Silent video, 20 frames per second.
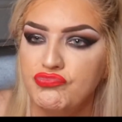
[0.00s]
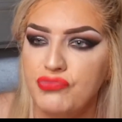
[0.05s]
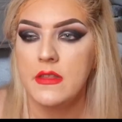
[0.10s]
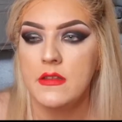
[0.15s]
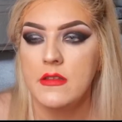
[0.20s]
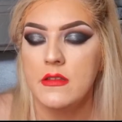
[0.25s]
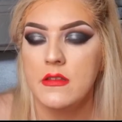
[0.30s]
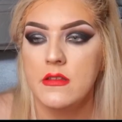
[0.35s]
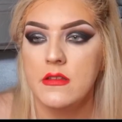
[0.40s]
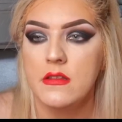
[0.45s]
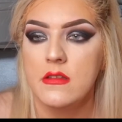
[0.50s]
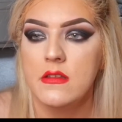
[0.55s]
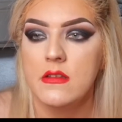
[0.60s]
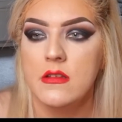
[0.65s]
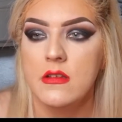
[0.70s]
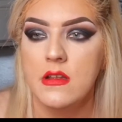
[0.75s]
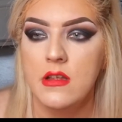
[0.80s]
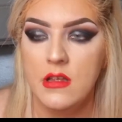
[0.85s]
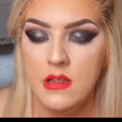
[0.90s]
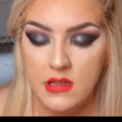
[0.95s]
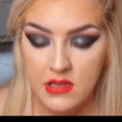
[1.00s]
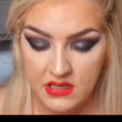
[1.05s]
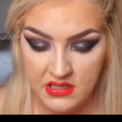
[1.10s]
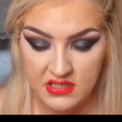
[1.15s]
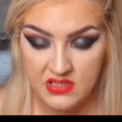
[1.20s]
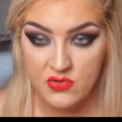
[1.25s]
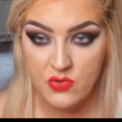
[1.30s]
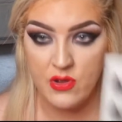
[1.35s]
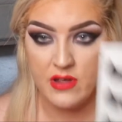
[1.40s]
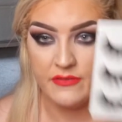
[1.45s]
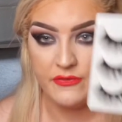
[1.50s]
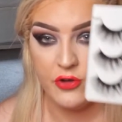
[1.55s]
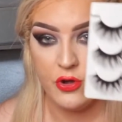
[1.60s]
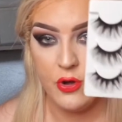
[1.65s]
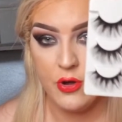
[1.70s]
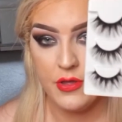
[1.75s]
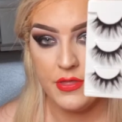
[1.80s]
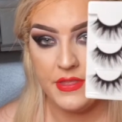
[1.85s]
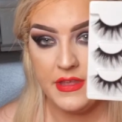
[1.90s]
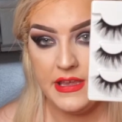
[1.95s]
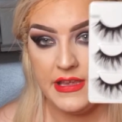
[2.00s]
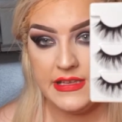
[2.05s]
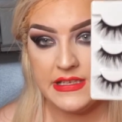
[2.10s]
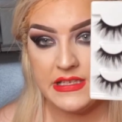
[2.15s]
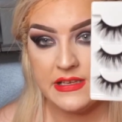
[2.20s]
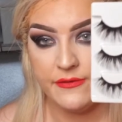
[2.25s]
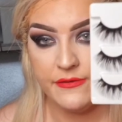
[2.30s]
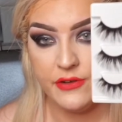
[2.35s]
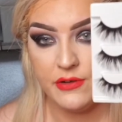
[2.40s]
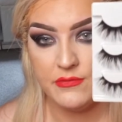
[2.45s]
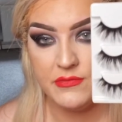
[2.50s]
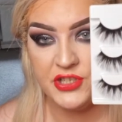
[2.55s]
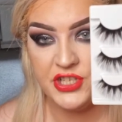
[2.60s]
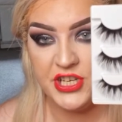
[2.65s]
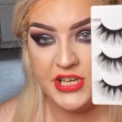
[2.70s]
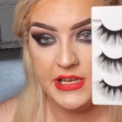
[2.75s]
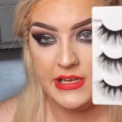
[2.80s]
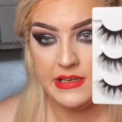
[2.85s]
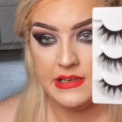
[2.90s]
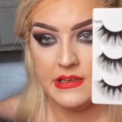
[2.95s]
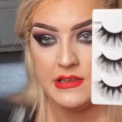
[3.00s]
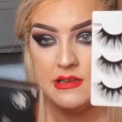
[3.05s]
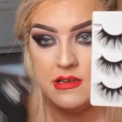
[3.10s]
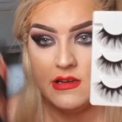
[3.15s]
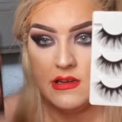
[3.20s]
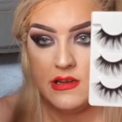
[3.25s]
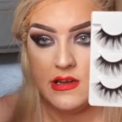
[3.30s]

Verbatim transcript: wait a minute. So I've got these from Shein.